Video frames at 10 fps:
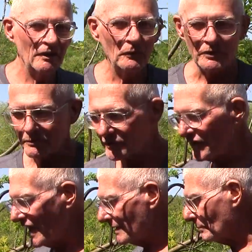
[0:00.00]
which was
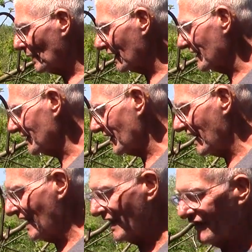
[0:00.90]
not put into
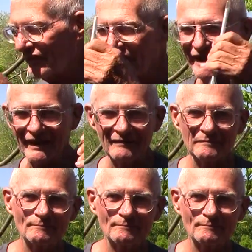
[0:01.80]
anything.